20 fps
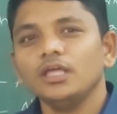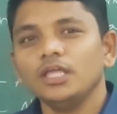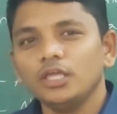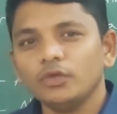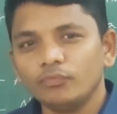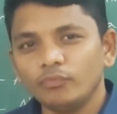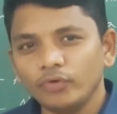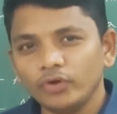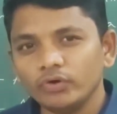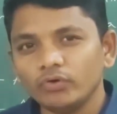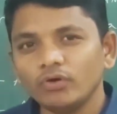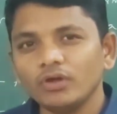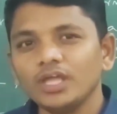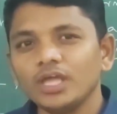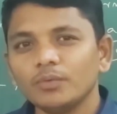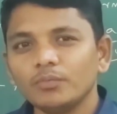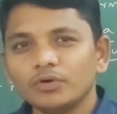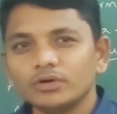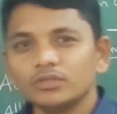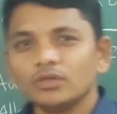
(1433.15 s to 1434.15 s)
If we know
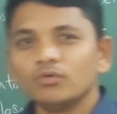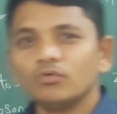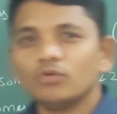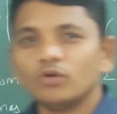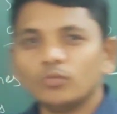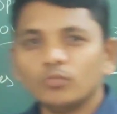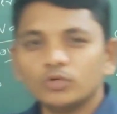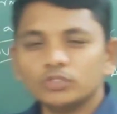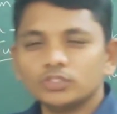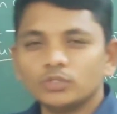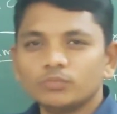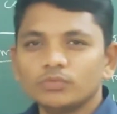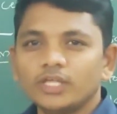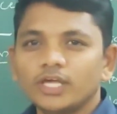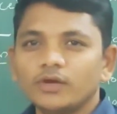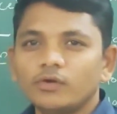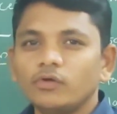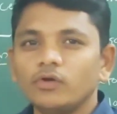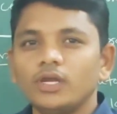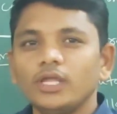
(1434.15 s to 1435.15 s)
about the chromosome,
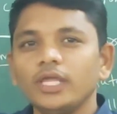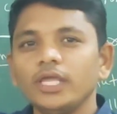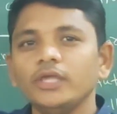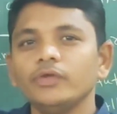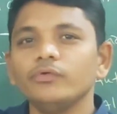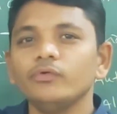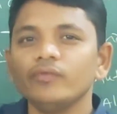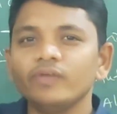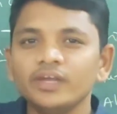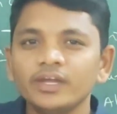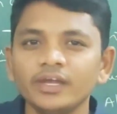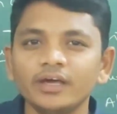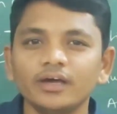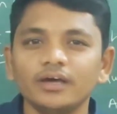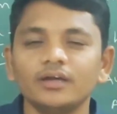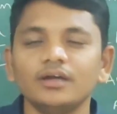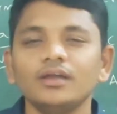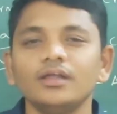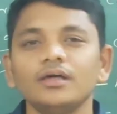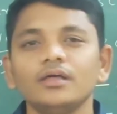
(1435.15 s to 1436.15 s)
then only you will
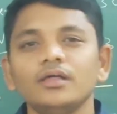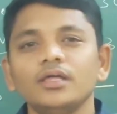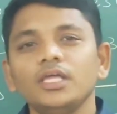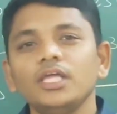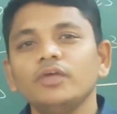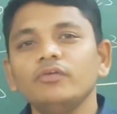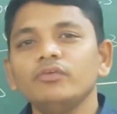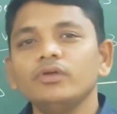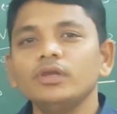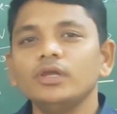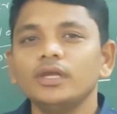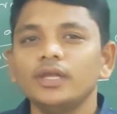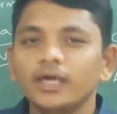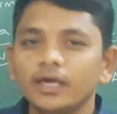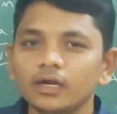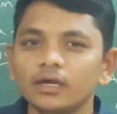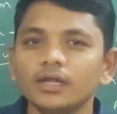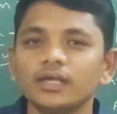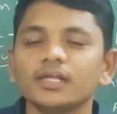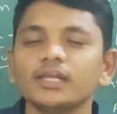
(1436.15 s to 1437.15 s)

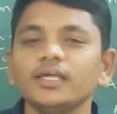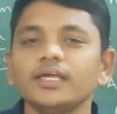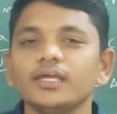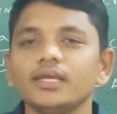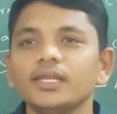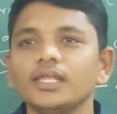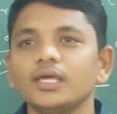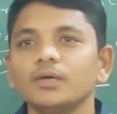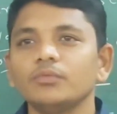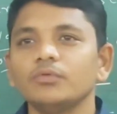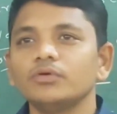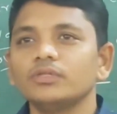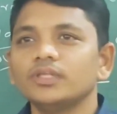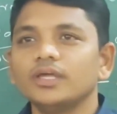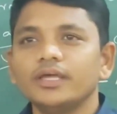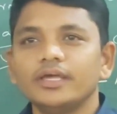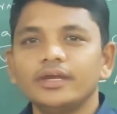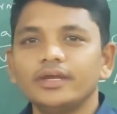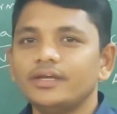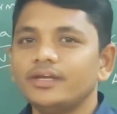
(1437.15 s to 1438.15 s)
learn clearly about
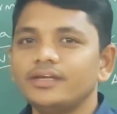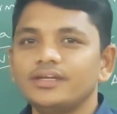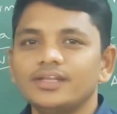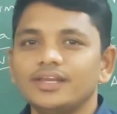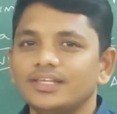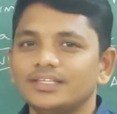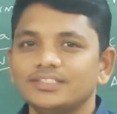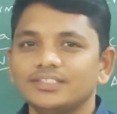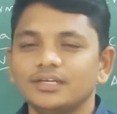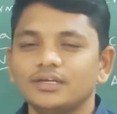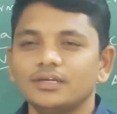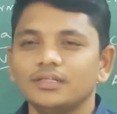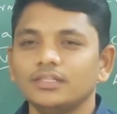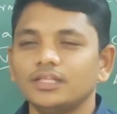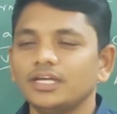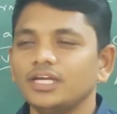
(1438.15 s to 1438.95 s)
the heredity lesson.